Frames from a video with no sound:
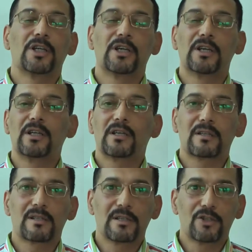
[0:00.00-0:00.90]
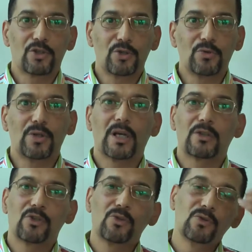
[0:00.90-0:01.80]

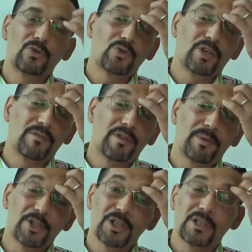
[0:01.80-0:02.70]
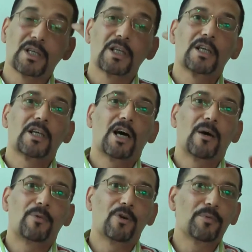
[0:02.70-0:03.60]
to give the patient
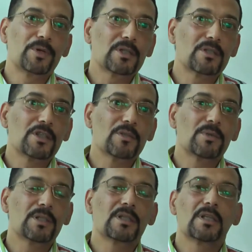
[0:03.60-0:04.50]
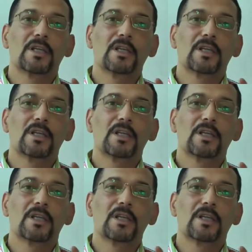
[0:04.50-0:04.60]
appropriate treatment